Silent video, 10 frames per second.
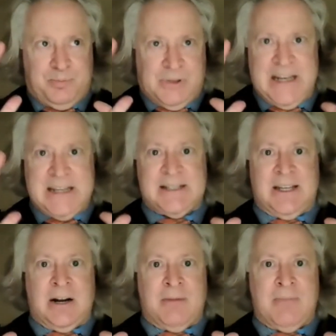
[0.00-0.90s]
placed
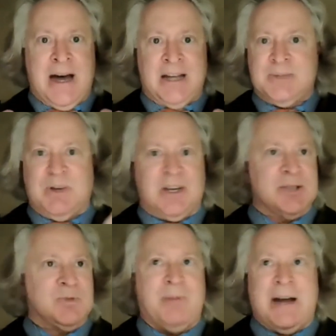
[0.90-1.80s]
in our minds,
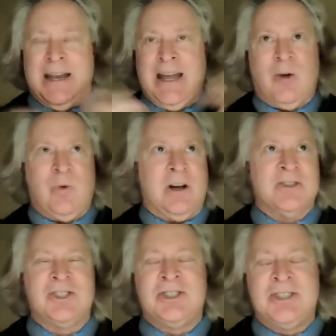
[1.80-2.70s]
because by now we are
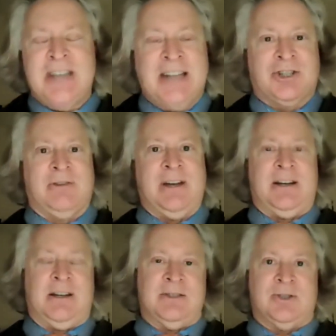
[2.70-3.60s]

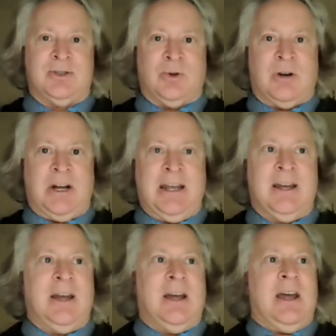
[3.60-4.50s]
saturated in story
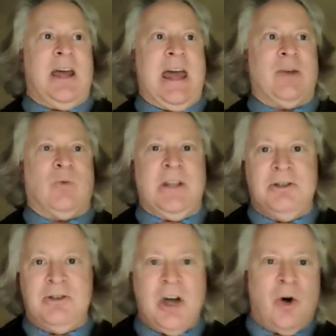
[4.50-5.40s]
and we
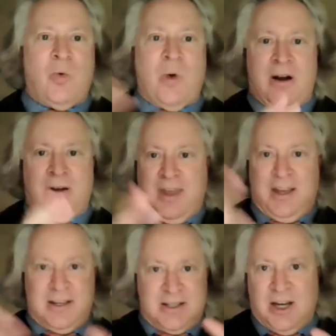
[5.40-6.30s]
know where
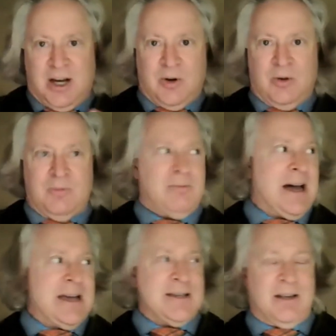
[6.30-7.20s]
things go.
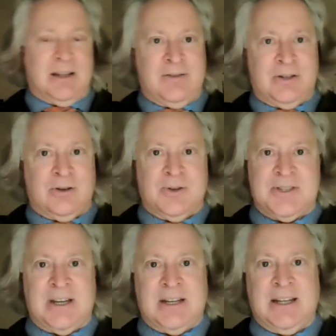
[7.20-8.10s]
My 11-year-old
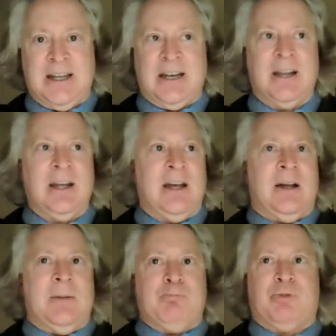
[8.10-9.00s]
son can
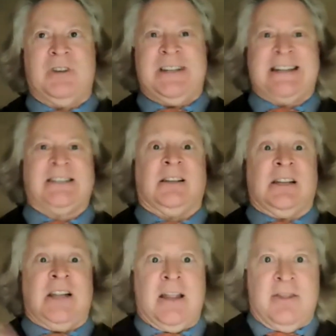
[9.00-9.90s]
predict
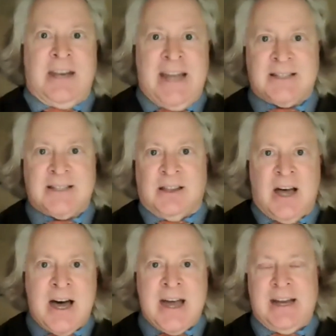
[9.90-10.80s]
the next
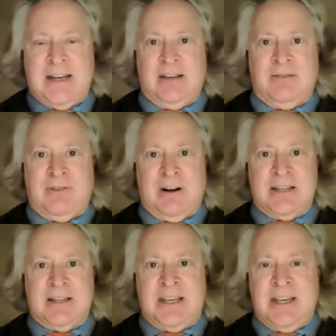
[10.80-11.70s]
line in
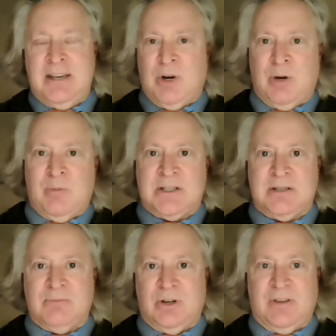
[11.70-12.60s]
various key moments
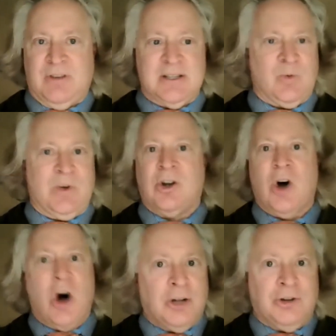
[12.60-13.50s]
in movies. We could
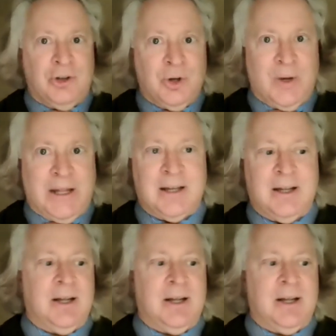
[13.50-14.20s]
all do it,